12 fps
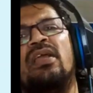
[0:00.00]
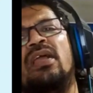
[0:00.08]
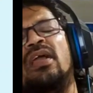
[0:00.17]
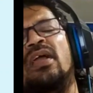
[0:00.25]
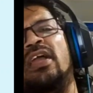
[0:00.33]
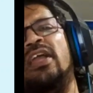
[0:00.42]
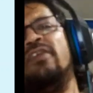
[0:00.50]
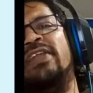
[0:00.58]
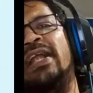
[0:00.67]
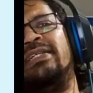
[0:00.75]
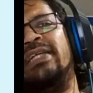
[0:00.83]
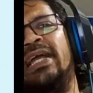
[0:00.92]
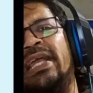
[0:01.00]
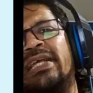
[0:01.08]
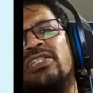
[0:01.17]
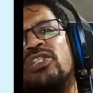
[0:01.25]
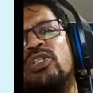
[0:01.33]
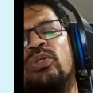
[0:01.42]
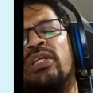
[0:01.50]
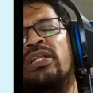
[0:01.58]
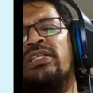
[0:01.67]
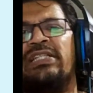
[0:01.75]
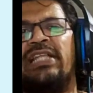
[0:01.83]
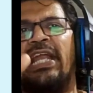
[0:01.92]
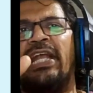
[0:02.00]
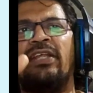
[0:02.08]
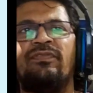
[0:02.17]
If delta S total is negative,